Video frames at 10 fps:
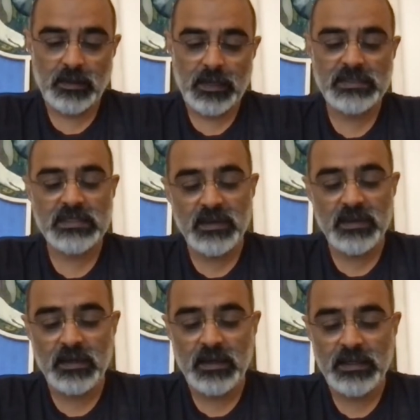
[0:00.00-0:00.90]
And
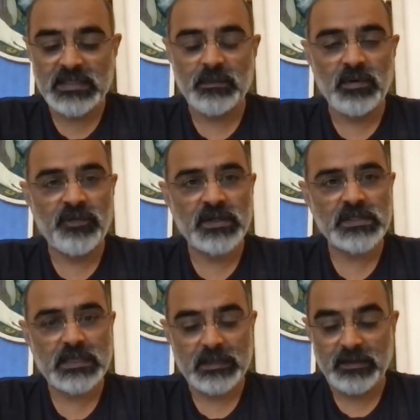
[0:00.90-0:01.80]
similarly, some of us
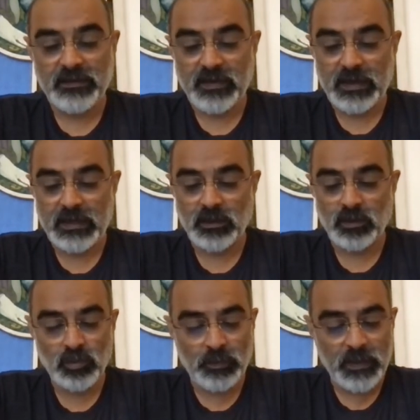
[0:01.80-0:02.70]
at any rate
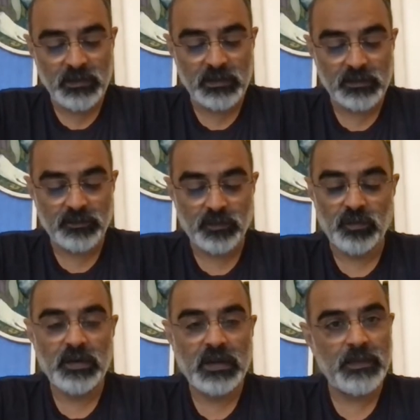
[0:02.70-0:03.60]
do a bit for the
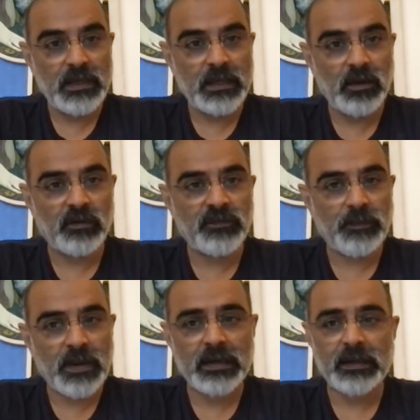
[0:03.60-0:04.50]
well being of the
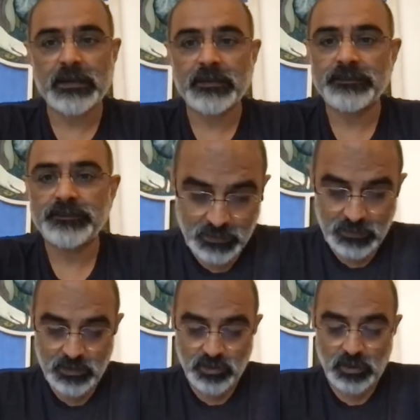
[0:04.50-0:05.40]
planet.
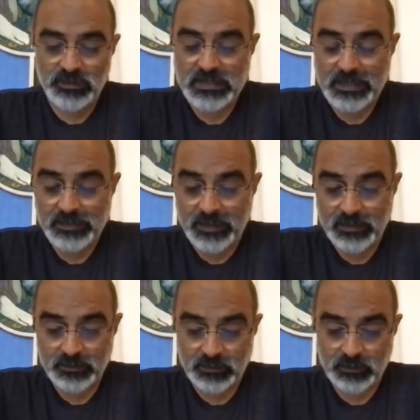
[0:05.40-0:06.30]
So I was saying
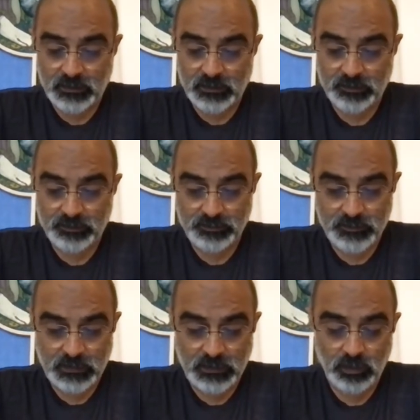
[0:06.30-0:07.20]
that, uh,
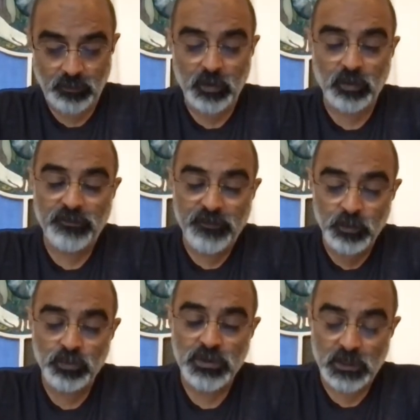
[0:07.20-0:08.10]
you know, we could
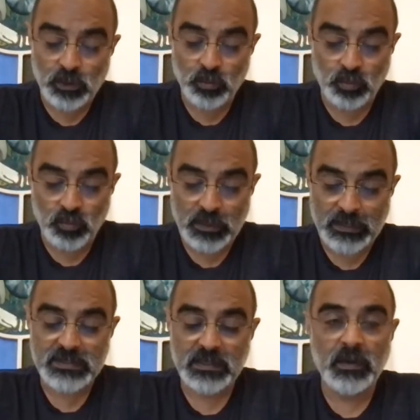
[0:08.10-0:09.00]
fuse the two
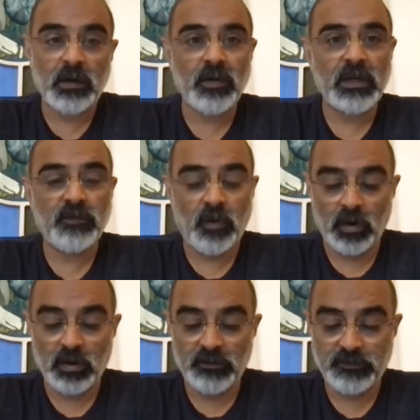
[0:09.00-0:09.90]
and somehow
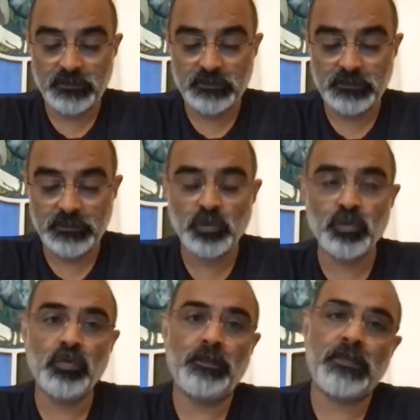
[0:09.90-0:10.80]
evolve
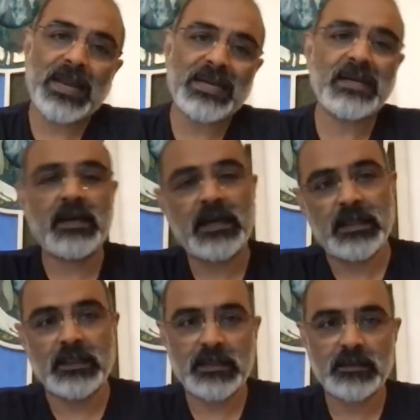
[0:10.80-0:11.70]
to planet
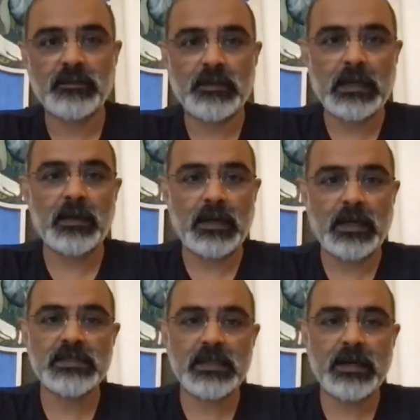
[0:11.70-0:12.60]
health uh,
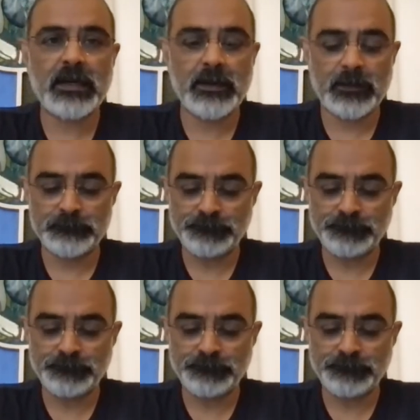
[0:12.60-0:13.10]
as an idea.